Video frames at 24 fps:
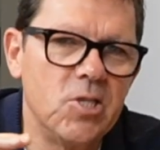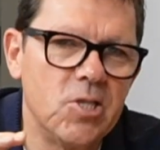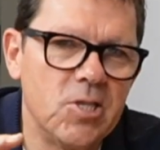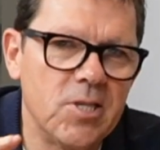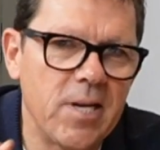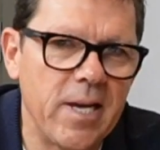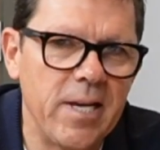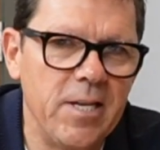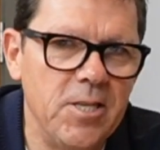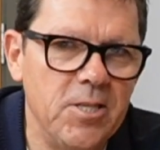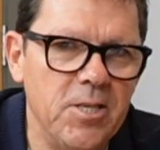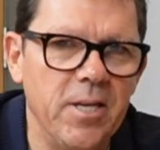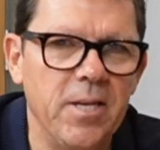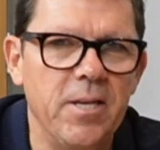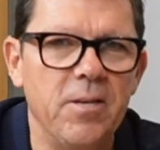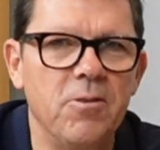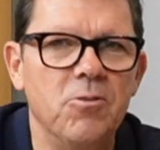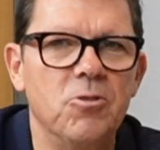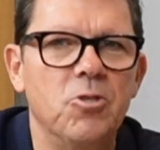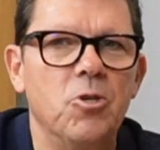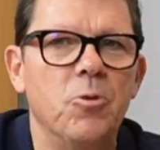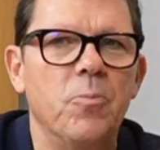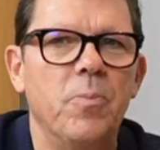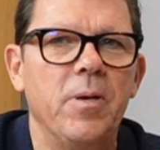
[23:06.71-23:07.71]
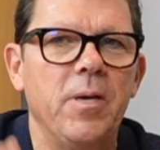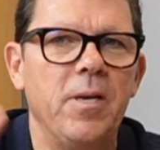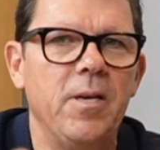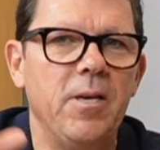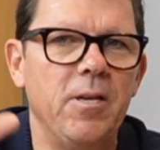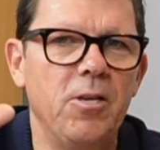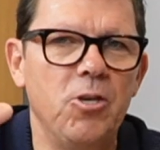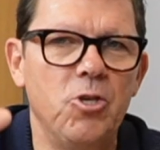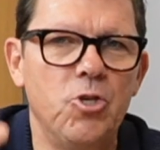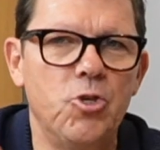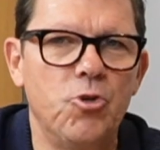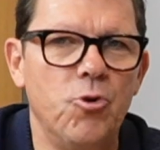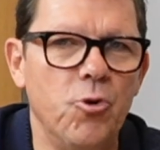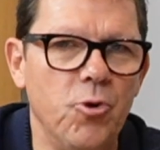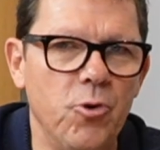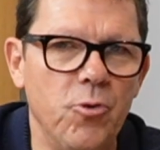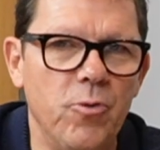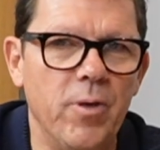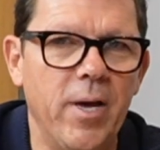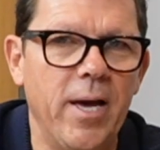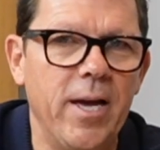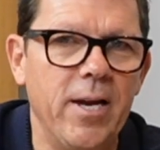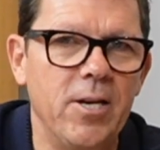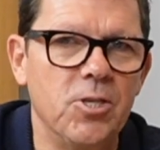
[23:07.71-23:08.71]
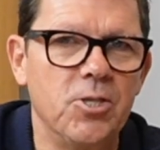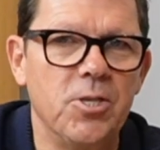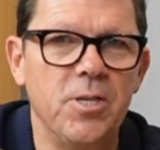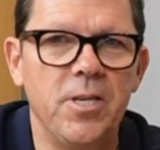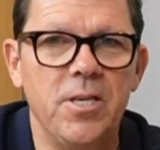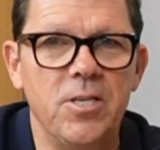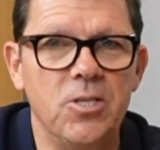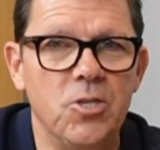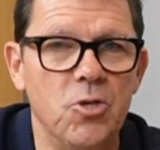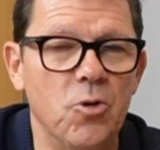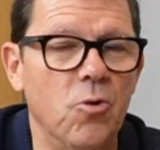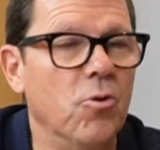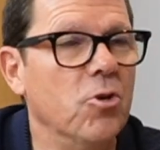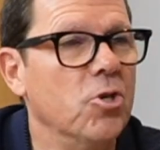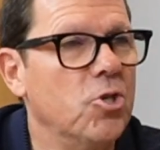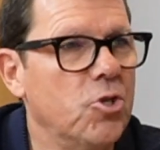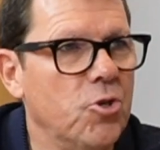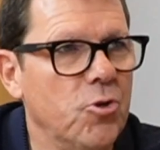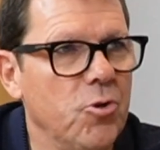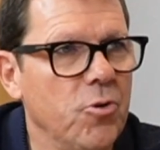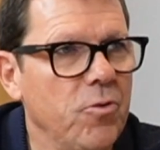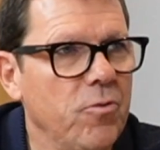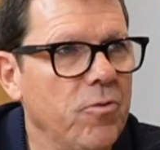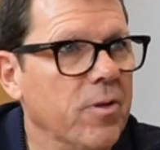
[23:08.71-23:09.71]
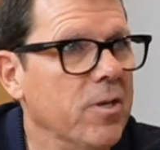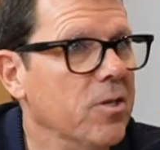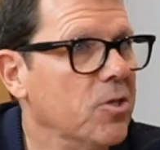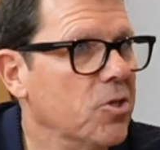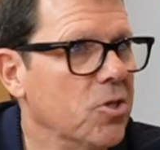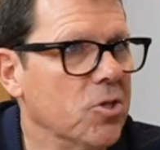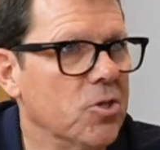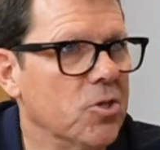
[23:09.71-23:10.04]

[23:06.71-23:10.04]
stating to be true that actually is not a truth? It's